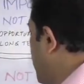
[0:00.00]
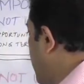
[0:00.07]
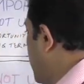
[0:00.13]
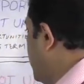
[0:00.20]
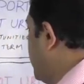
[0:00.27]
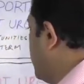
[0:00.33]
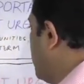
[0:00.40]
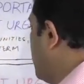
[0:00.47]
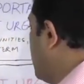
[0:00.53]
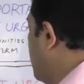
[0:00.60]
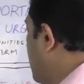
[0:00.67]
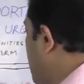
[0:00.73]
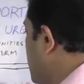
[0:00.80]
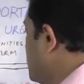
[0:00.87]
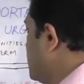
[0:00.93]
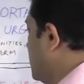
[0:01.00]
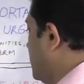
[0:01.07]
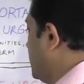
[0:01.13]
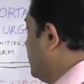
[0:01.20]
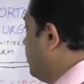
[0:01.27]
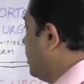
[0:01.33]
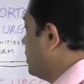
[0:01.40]
and
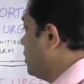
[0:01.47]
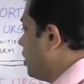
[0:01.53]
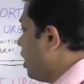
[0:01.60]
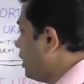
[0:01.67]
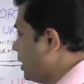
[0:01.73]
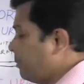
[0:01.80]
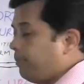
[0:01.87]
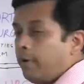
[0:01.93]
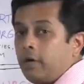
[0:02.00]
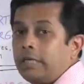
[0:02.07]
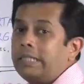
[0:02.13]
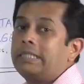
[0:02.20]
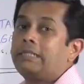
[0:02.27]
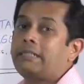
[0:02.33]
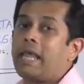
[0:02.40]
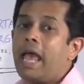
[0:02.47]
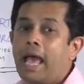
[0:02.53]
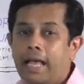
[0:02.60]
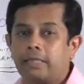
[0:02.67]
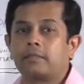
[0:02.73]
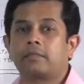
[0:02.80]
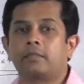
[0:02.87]
urgent but not important
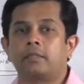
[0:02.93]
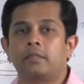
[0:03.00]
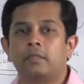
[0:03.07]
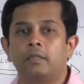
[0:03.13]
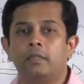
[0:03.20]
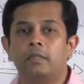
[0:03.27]
tasks